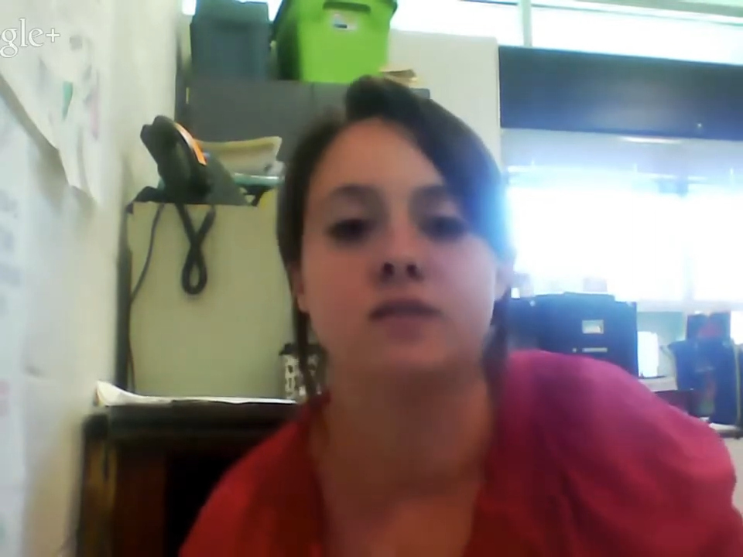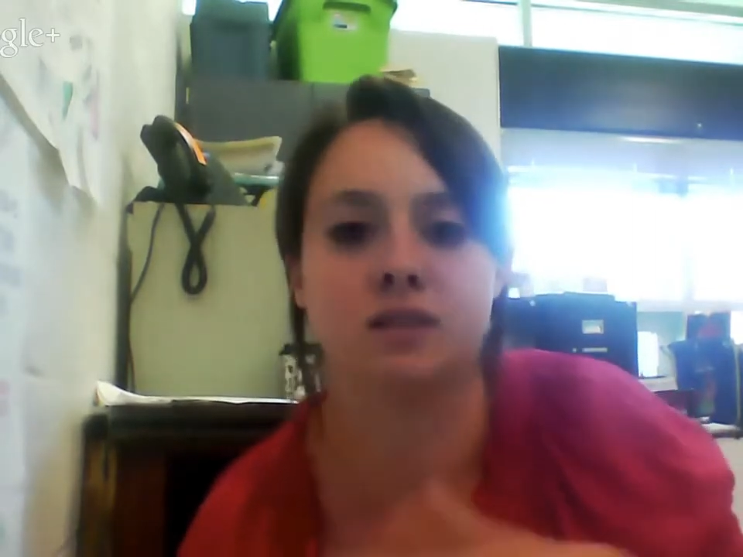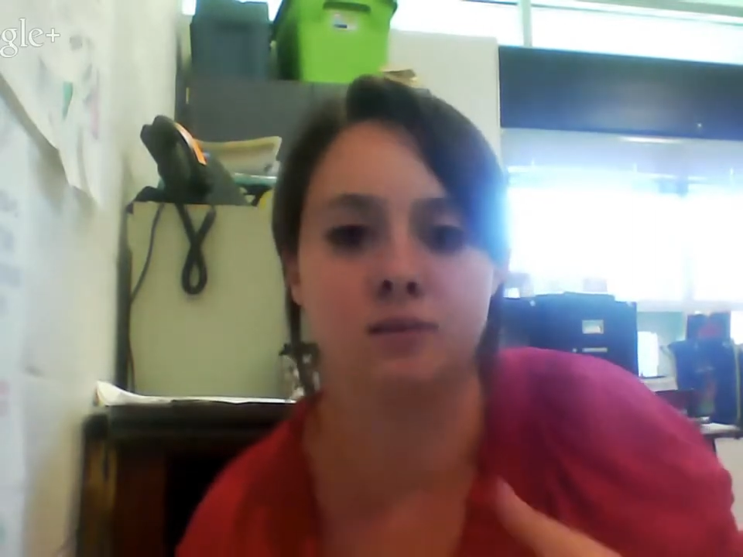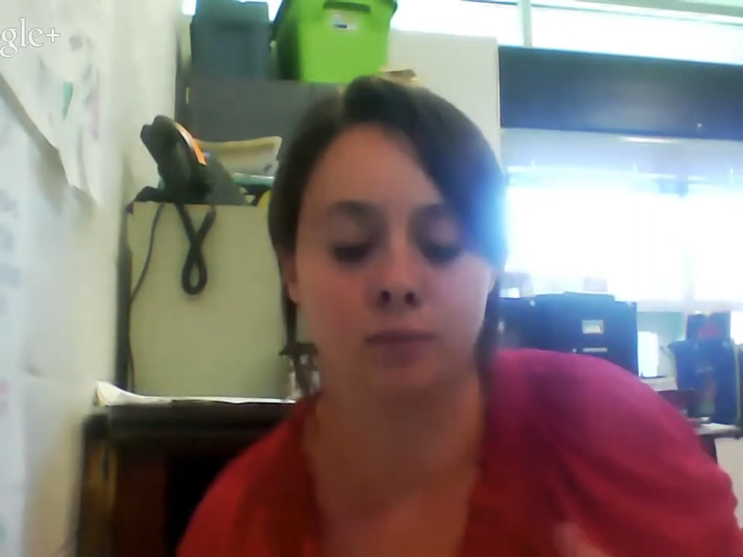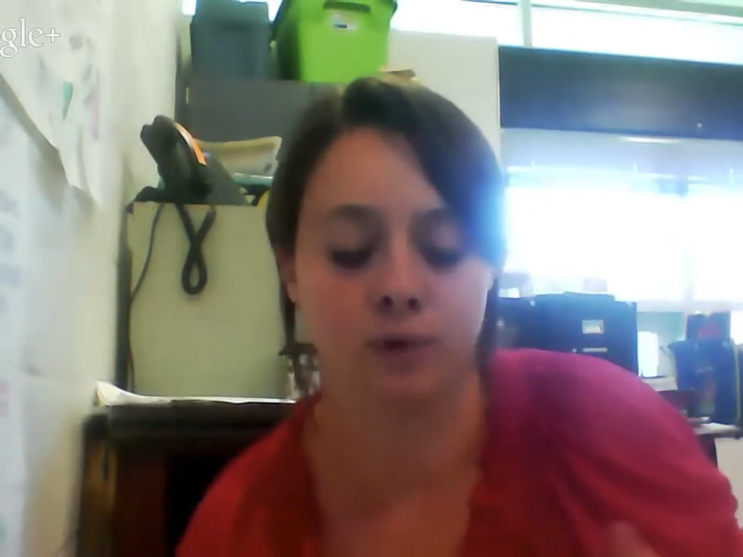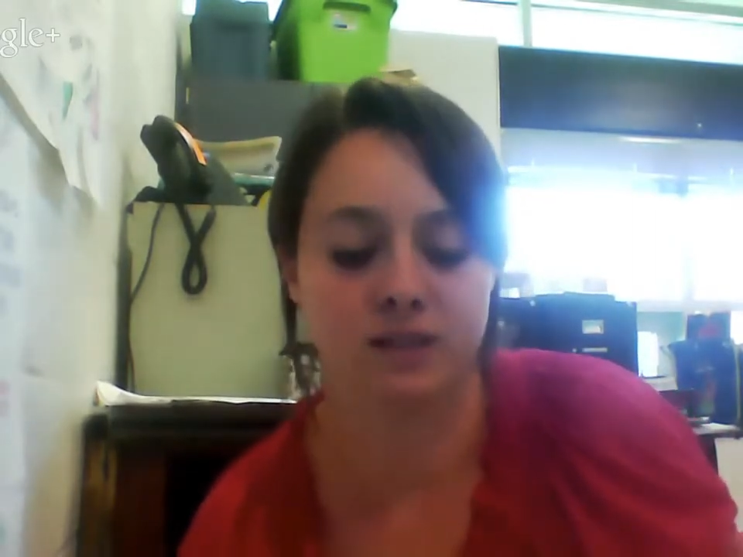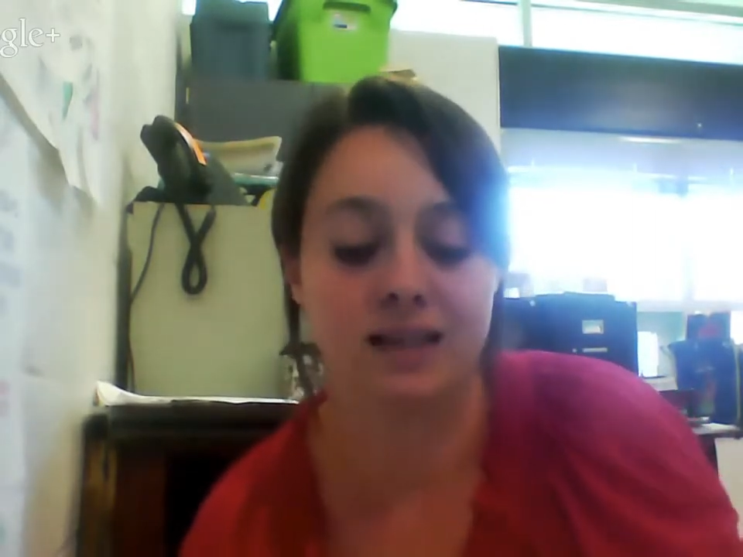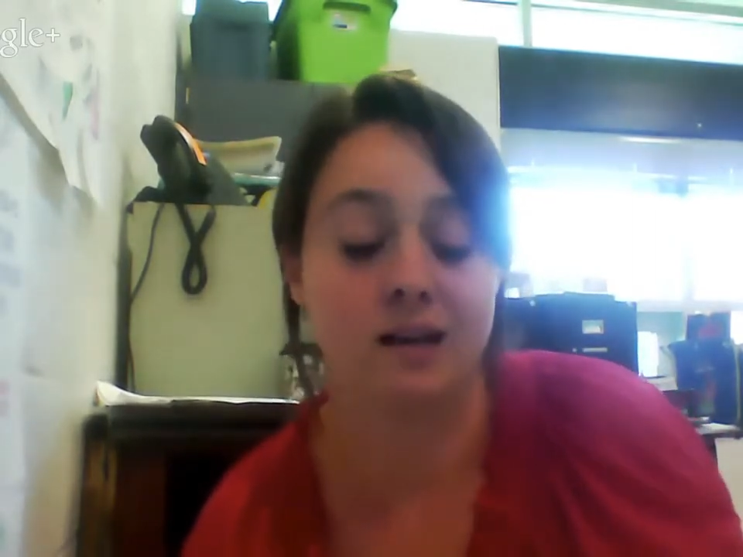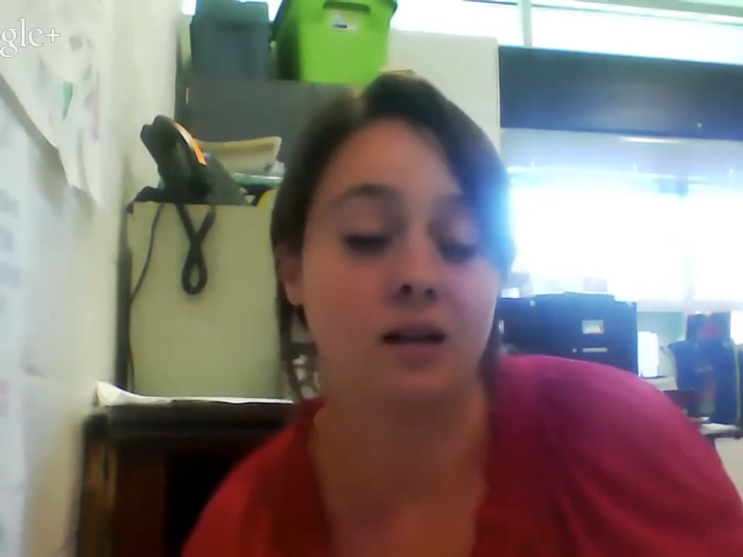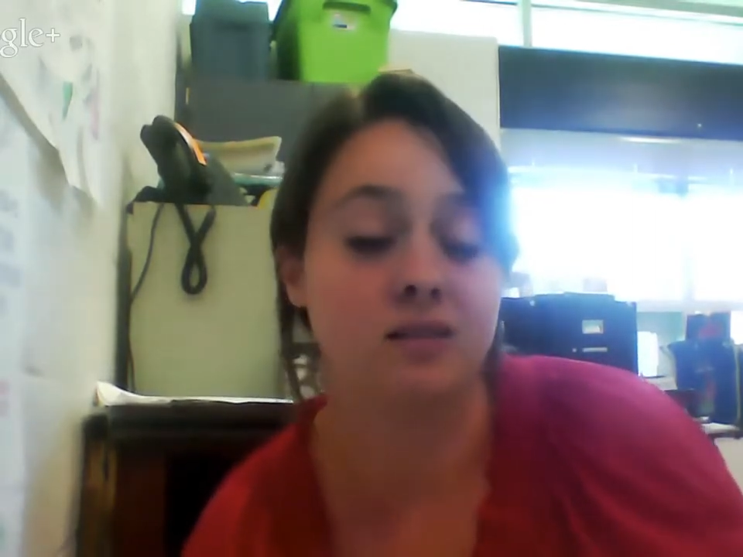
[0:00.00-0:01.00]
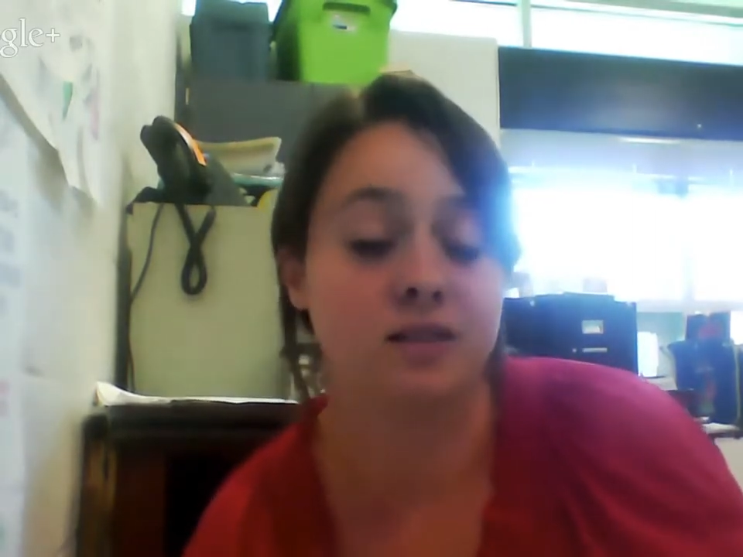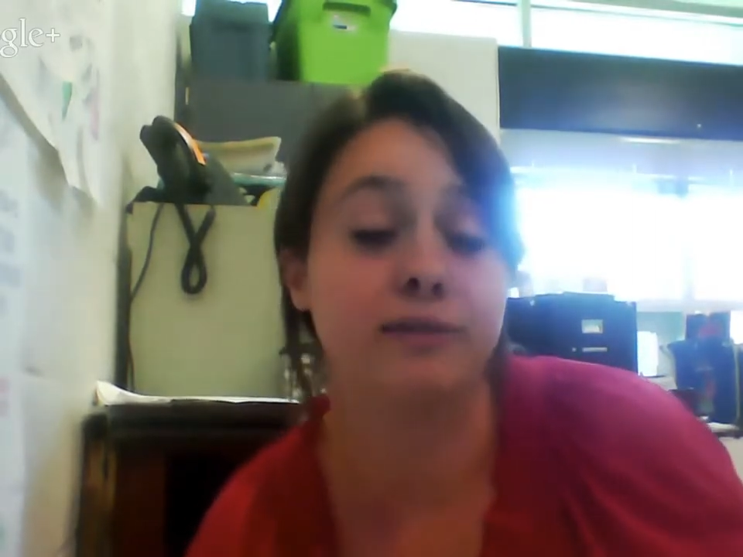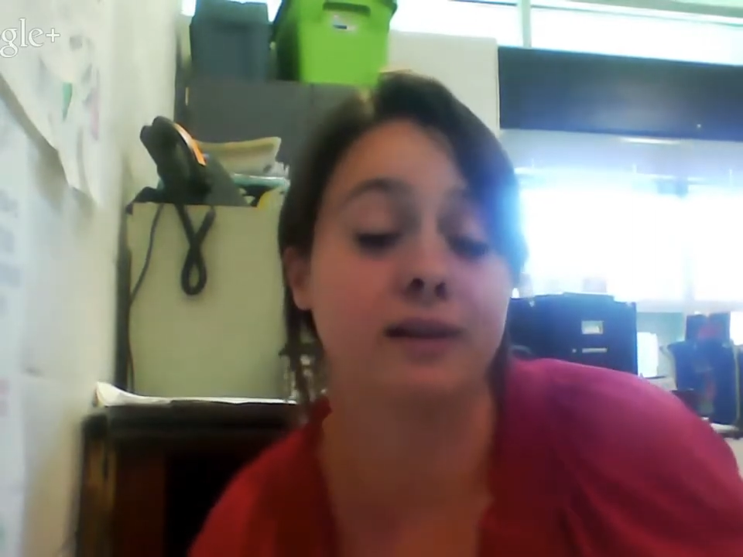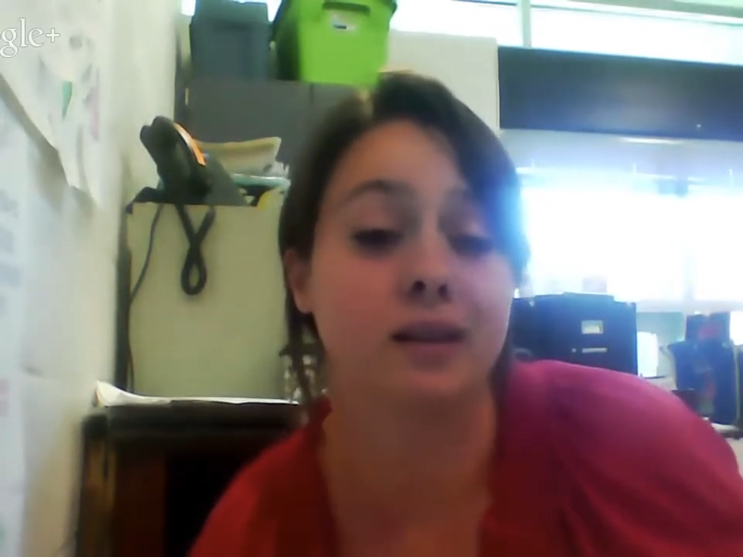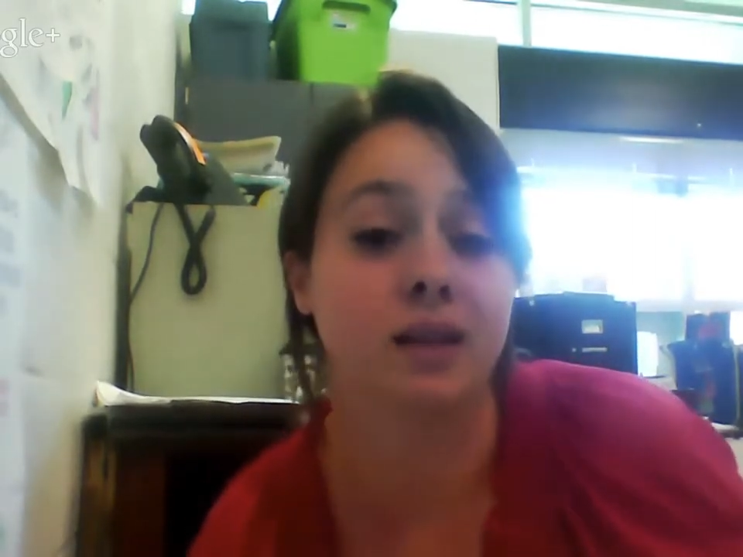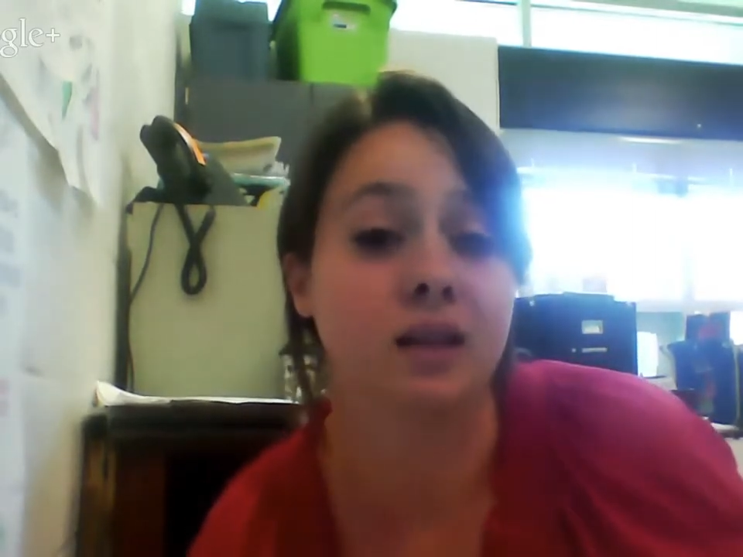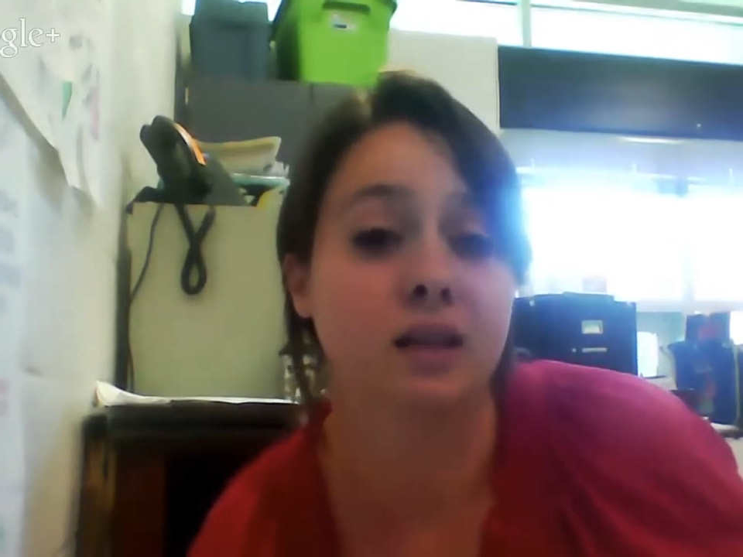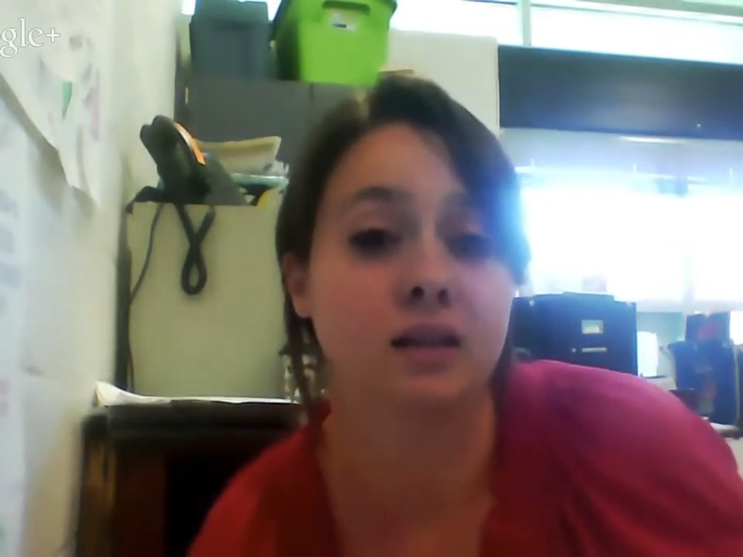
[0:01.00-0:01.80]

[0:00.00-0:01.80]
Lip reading: in a more technology-friendly